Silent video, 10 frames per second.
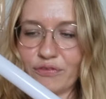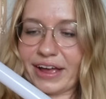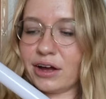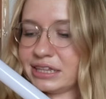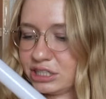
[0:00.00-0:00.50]

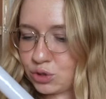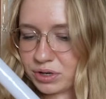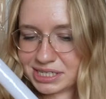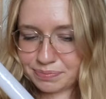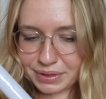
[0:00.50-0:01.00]
I got the
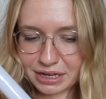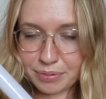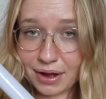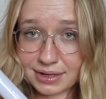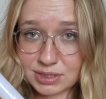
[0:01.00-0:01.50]
shortest blade
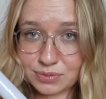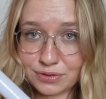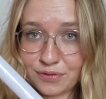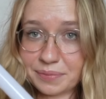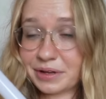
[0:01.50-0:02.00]
possible
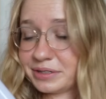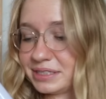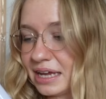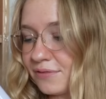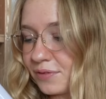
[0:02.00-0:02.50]
from their
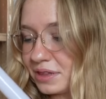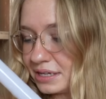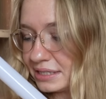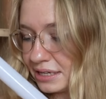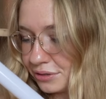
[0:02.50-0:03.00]
site for
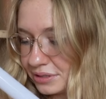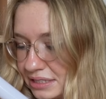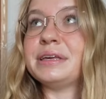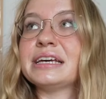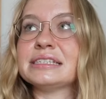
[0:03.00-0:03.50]
this hilt
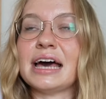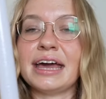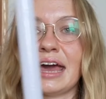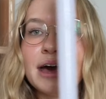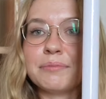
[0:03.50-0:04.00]
because I
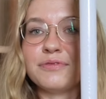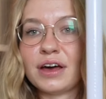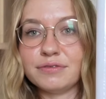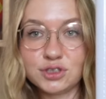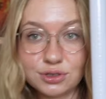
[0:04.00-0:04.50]
am
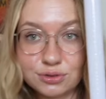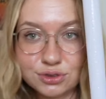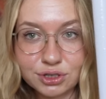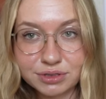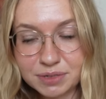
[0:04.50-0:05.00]
5'2",
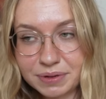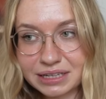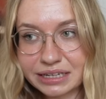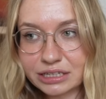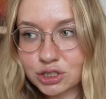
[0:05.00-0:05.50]
so
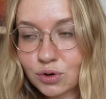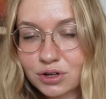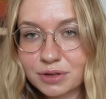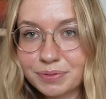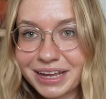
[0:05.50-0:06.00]
typically the shorter
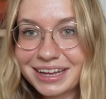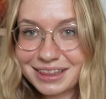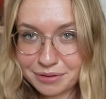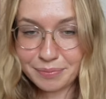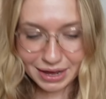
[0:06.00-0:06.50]
the blade,
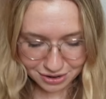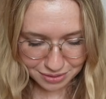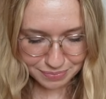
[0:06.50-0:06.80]
the better.